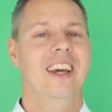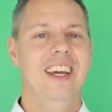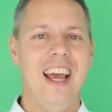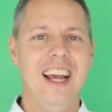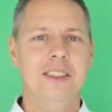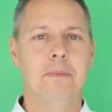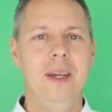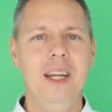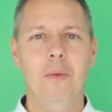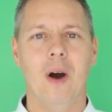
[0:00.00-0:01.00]
It has
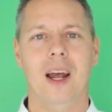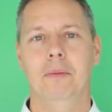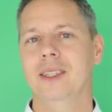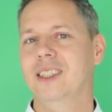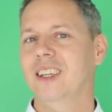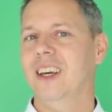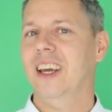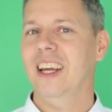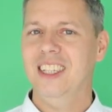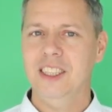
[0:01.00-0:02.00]
been a while, but
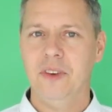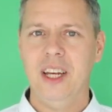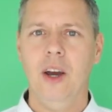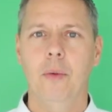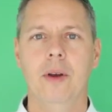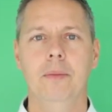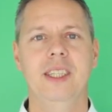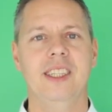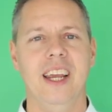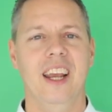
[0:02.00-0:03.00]
in this video we'll be
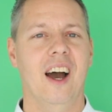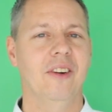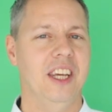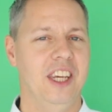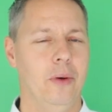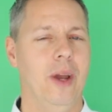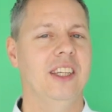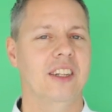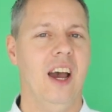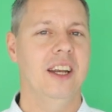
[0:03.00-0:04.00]
checking out the
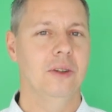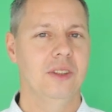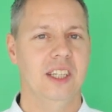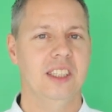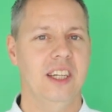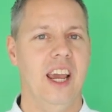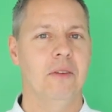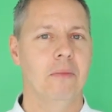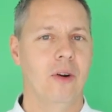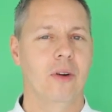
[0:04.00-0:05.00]

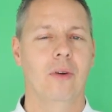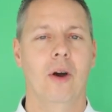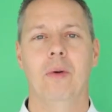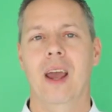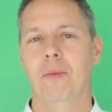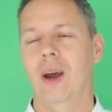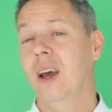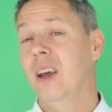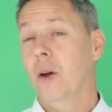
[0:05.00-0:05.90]
QHY268 monochrome camera.